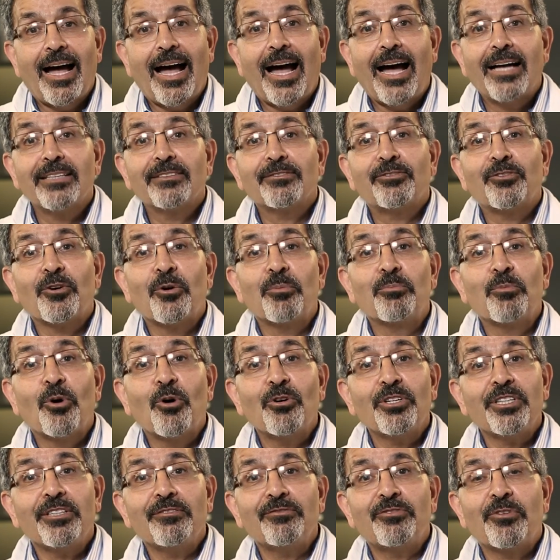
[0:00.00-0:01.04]
And for
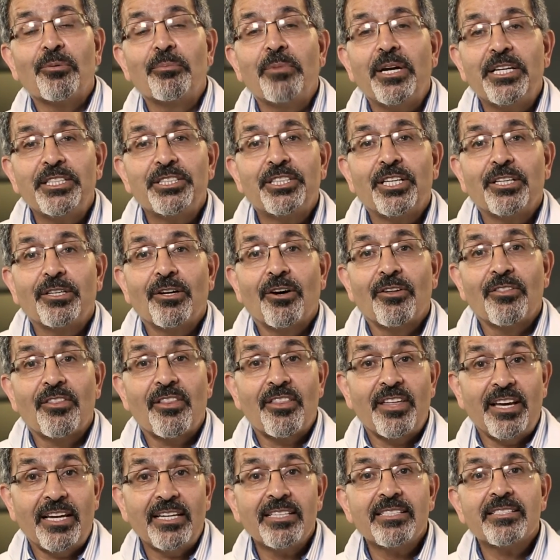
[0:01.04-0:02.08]
more information on
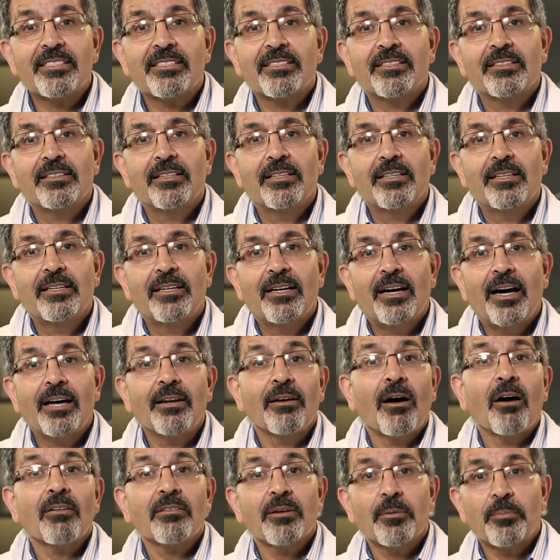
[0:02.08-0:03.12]
this
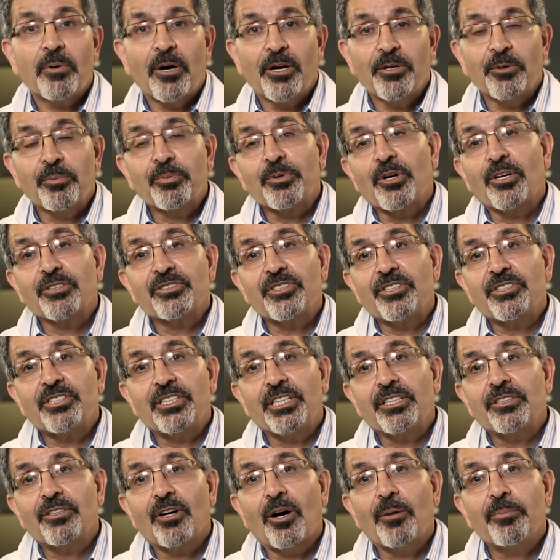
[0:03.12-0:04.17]
and other
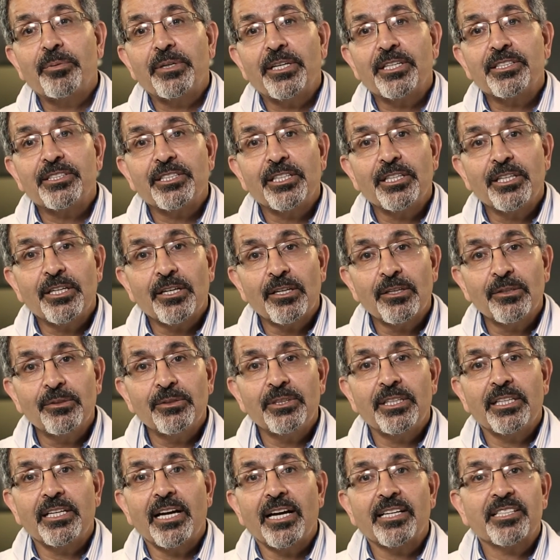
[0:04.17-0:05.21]
bioprocessing topics,
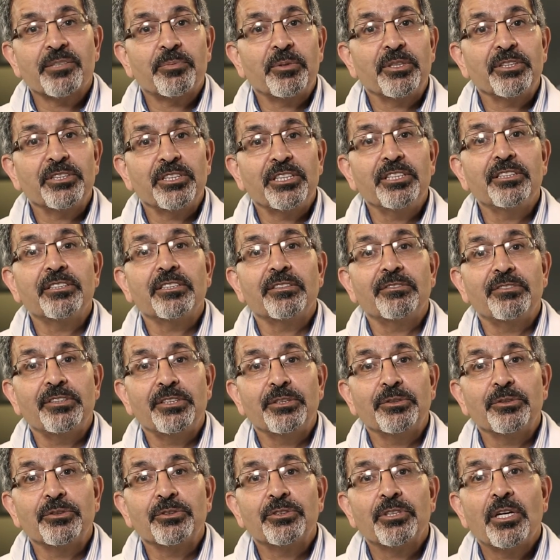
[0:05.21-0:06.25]
including expert
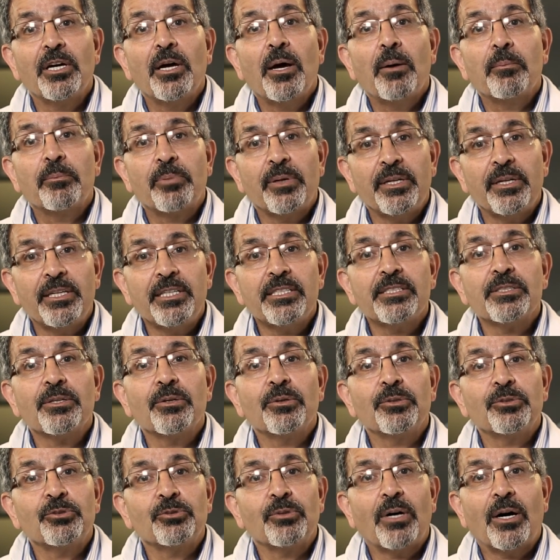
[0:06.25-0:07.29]
interviews, please
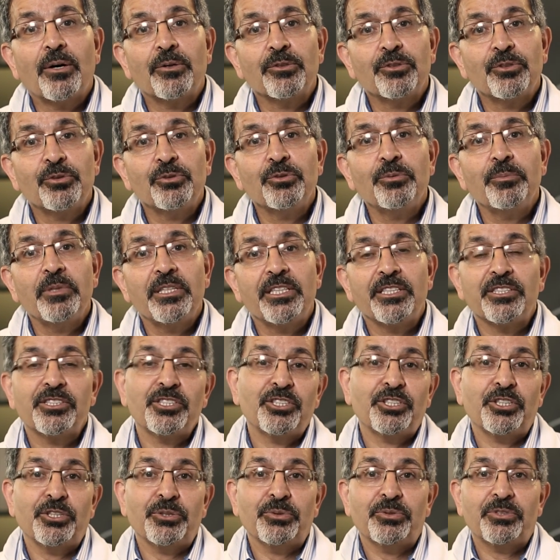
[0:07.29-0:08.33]
go to our 2 Minutes
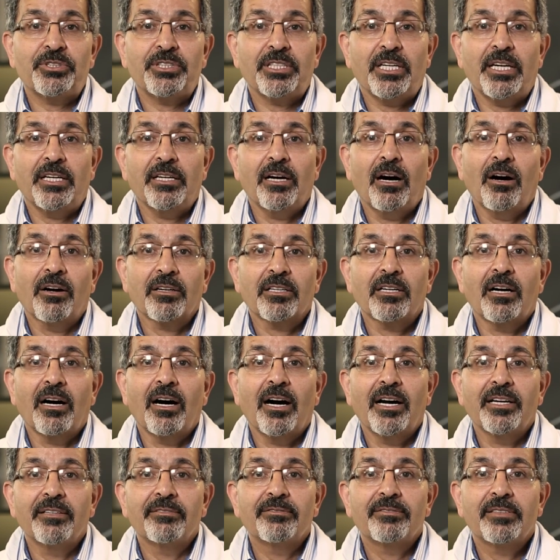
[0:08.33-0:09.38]
Tuesday archive.
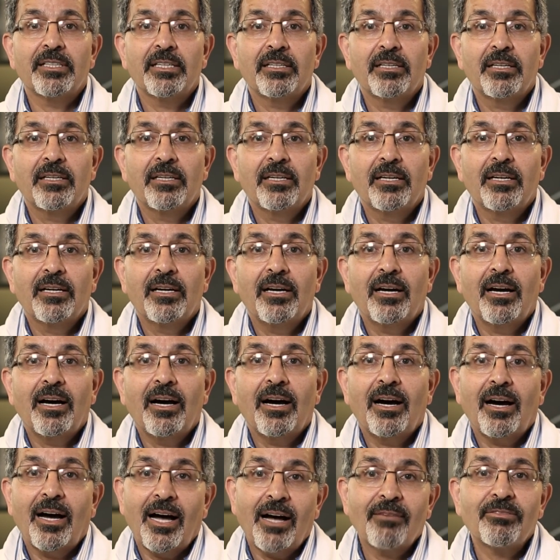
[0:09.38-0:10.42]

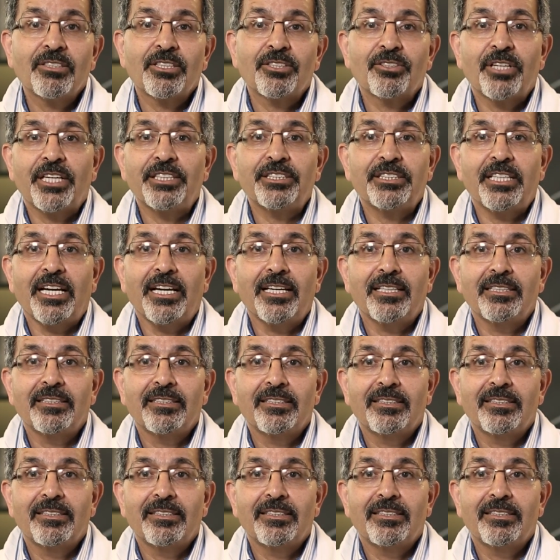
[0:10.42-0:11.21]
Have a great day.